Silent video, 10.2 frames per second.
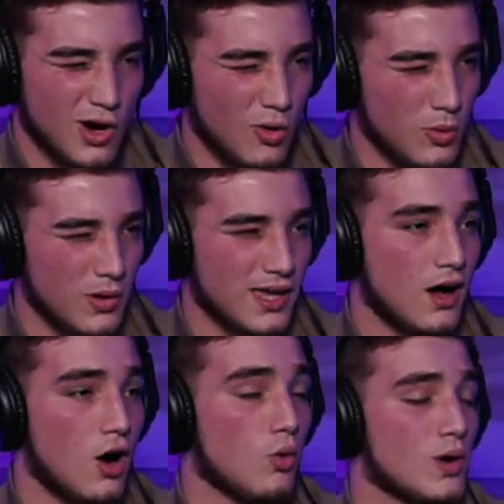Stepping a week,
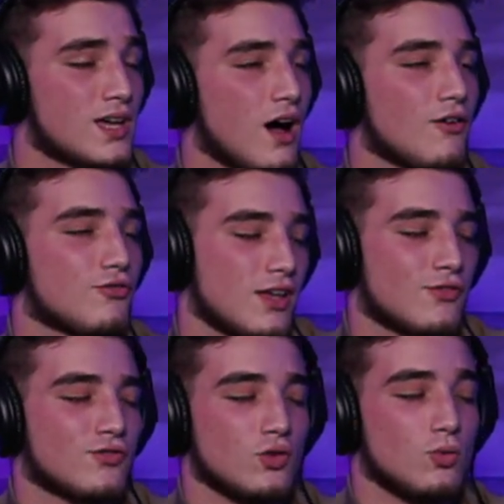stones. a week off
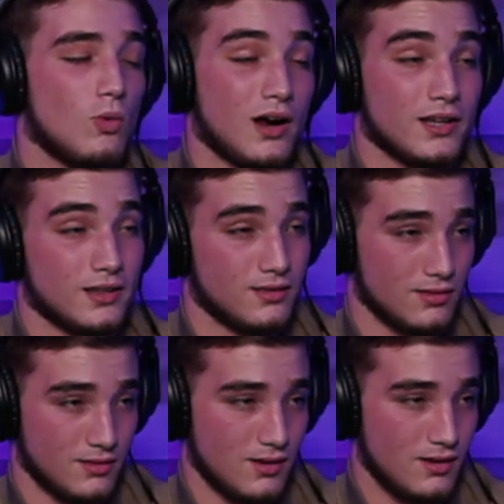if you want it.
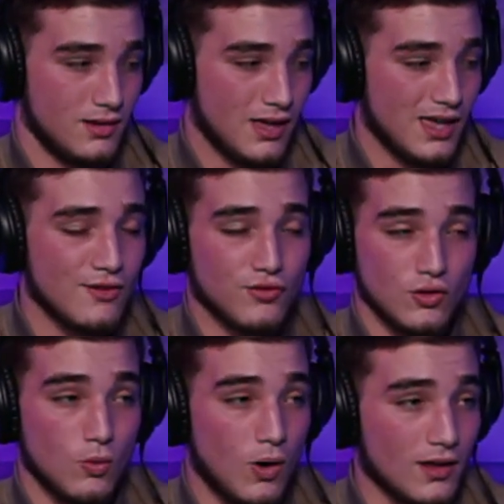
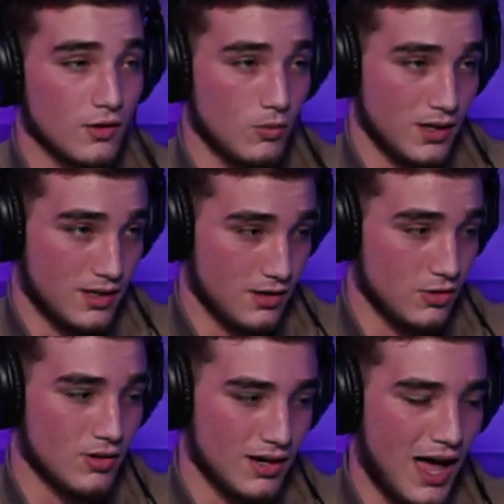If you want the week,
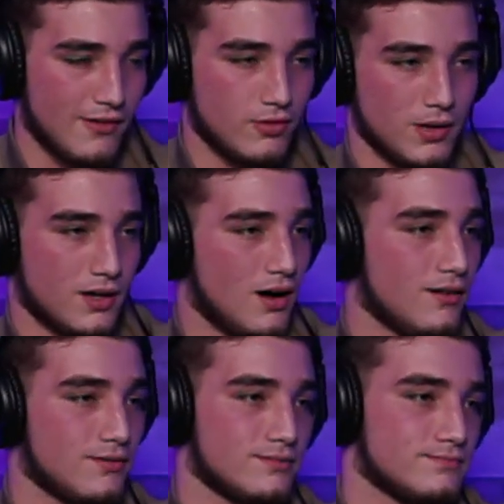you can have a week
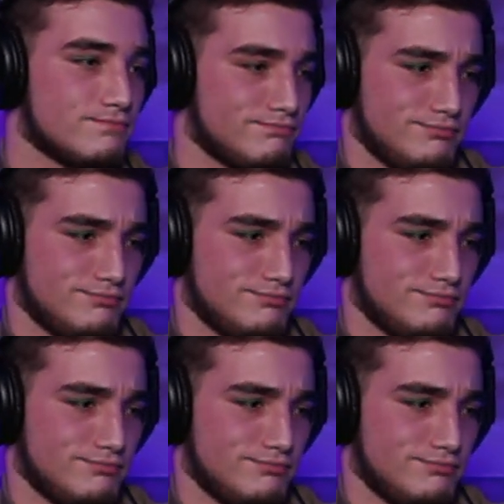off